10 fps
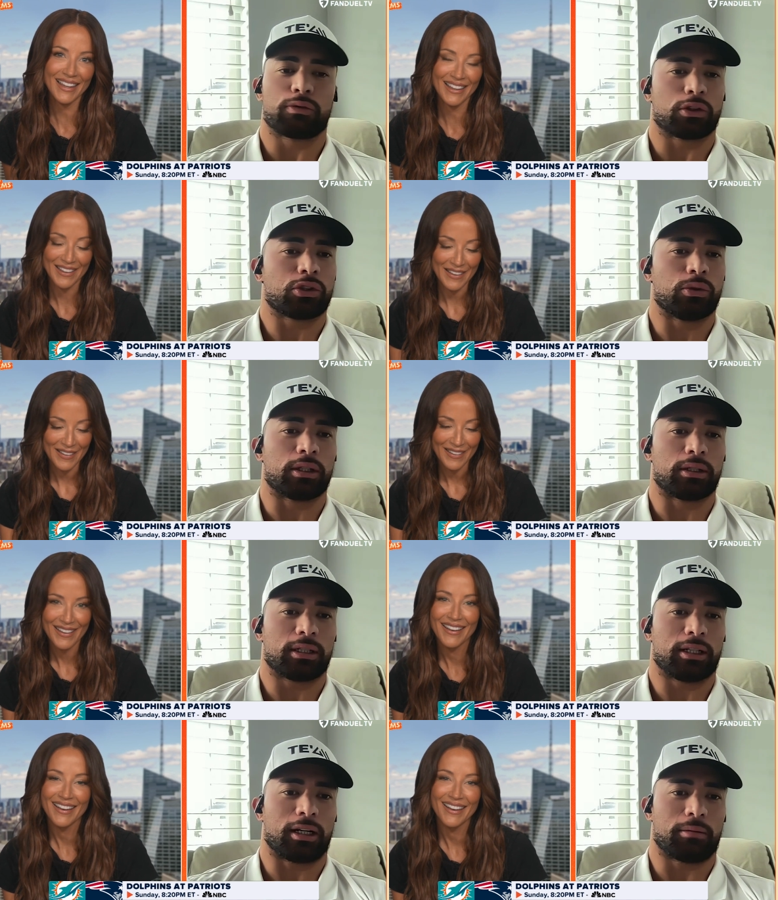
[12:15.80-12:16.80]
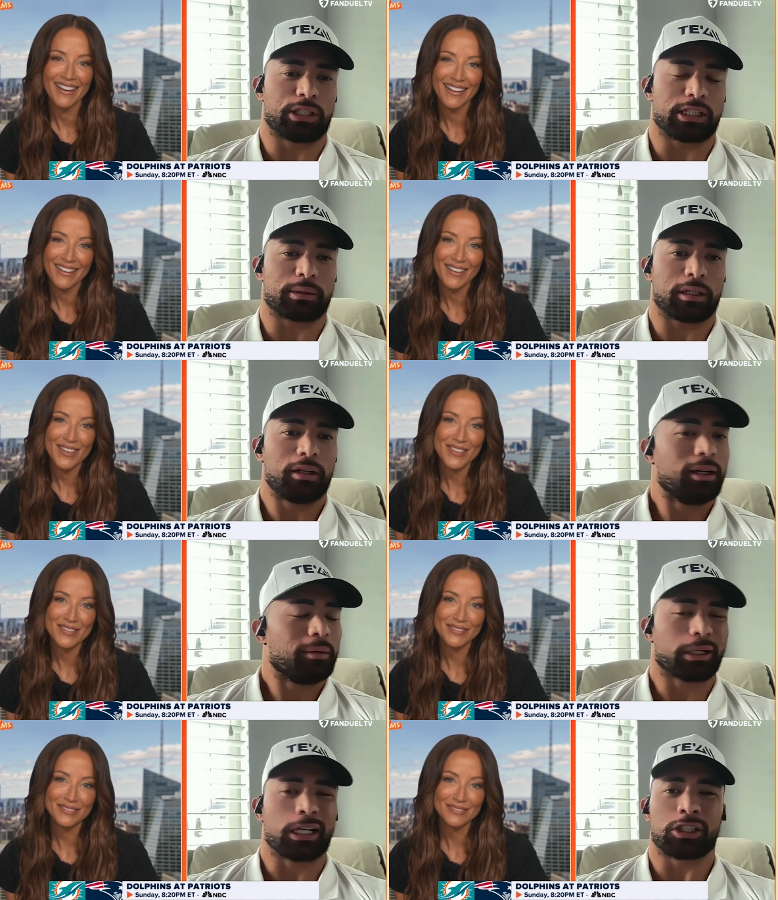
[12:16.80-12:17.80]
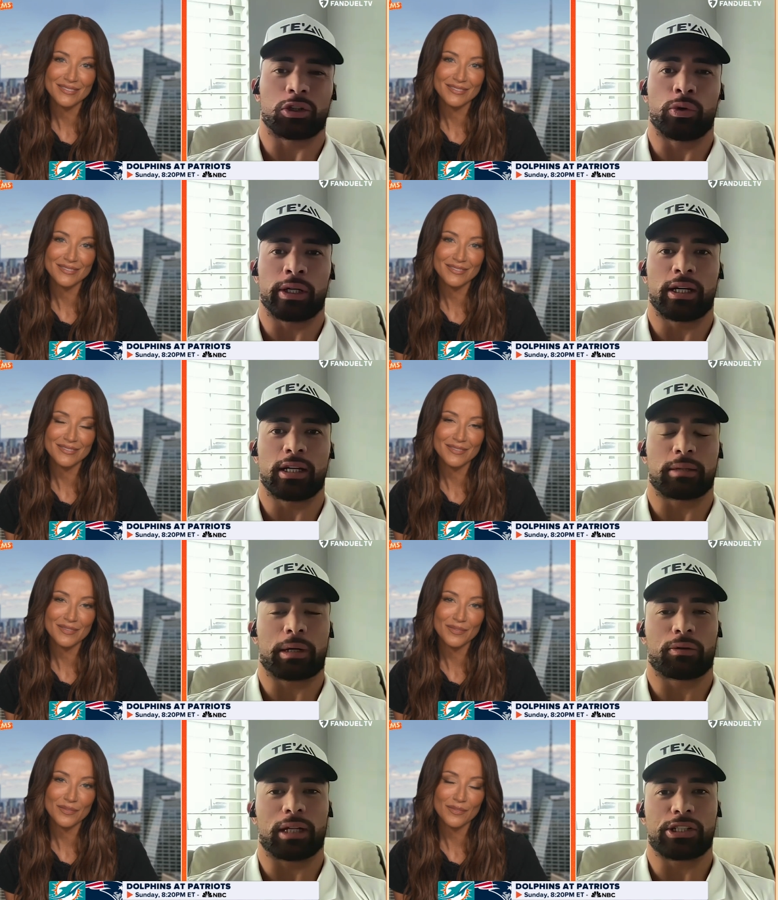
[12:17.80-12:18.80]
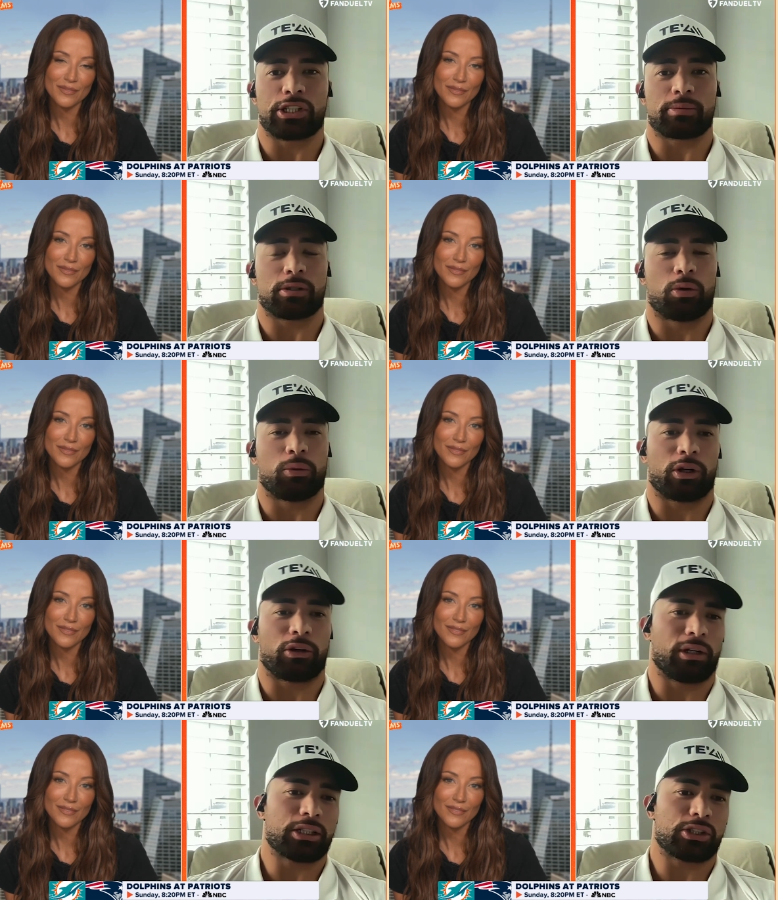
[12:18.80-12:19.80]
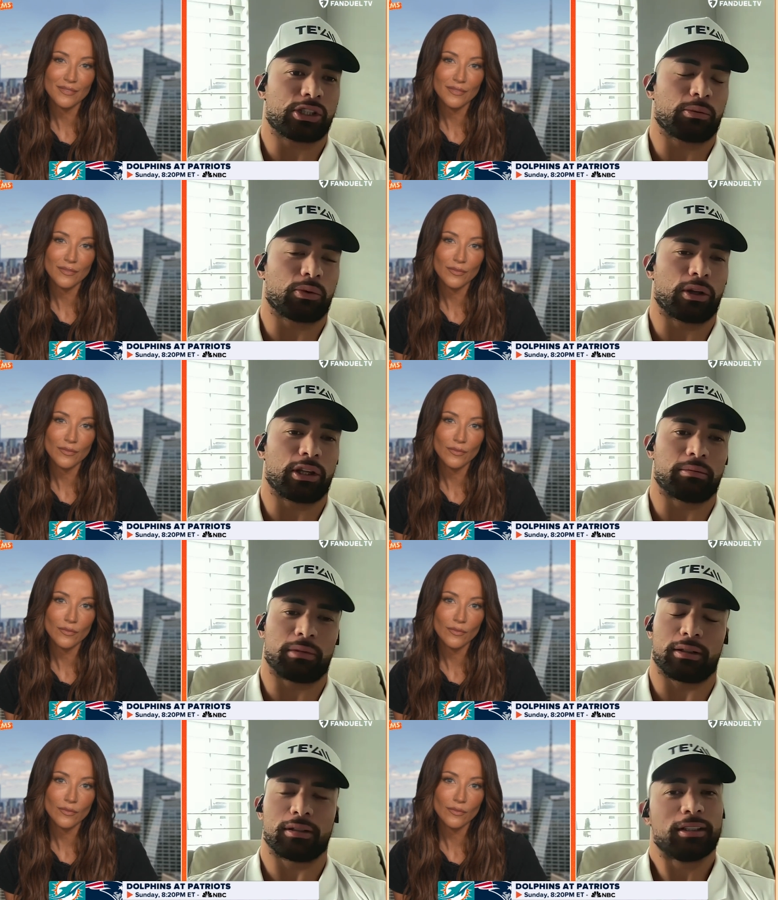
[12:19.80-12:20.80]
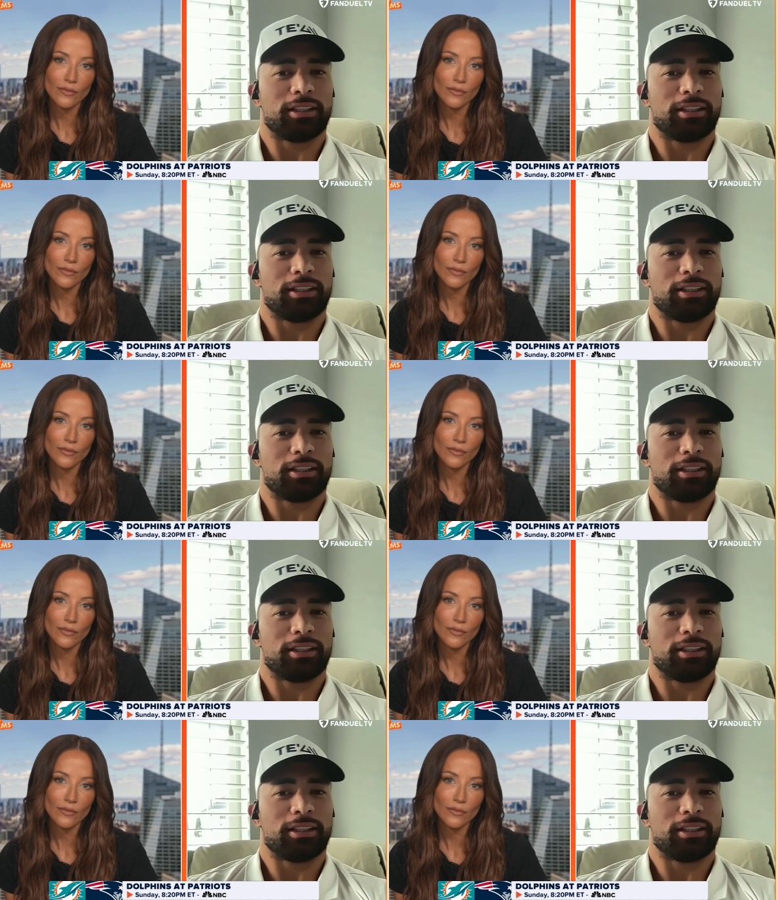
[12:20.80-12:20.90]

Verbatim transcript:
Speaker 1: root for Tua, um, just because of who he is and my relationship relationship with him. And